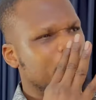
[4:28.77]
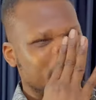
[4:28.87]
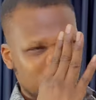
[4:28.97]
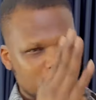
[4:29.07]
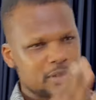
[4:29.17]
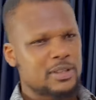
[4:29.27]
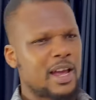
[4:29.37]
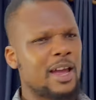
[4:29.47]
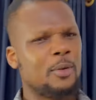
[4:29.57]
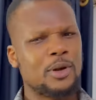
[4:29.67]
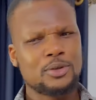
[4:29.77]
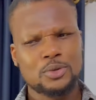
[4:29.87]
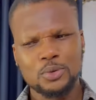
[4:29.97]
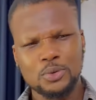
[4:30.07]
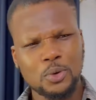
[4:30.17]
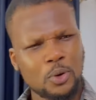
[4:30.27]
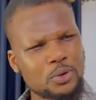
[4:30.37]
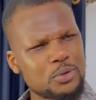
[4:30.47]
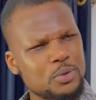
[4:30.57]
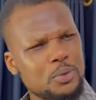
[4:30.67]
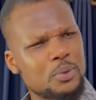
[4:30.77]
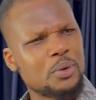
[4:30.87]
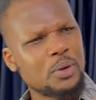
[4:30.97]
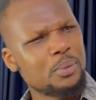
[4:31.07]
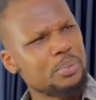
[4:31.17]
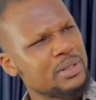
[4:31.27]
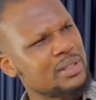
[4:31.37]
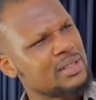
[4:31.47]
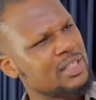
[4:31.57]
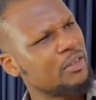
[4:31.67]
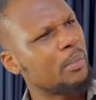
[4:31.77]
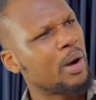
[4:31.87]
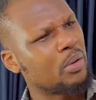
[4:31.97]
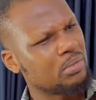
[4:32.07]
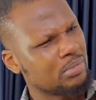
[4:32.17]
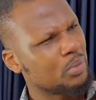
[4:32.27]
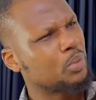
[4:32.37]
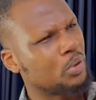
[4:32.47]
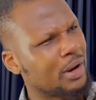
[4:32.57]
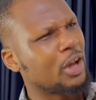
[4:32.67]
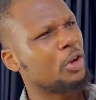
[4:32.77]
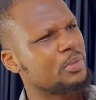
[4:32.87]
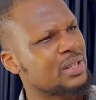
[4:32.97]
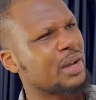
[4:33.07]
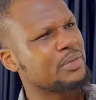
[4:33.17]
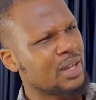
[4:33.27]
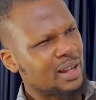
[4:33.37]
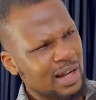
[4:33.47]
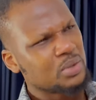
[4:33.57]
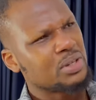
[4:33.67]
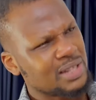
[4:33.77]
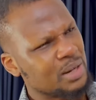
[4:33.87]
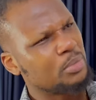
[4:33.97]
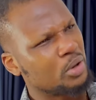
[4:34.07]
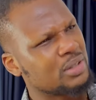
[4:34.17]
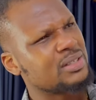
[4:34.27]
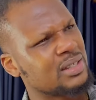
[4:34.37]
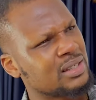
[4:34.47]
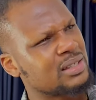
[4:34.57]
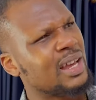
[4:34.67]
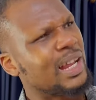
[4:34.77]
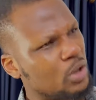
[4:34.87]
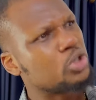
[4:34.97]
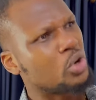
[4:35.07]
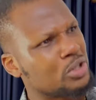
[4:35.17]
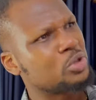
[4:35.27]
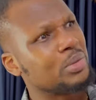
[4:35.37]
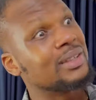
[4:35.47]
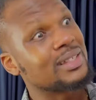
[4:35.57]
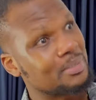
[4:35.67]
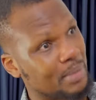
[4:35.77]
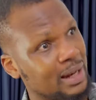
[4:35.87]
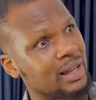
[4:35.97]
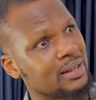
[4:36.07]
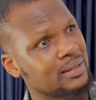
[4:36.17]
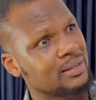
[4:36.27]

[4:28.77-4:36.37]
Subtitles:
because I went to talk to Mr. Steve about what I observed, that's why you're telling me all these things. That's why you're talking to me in this manner.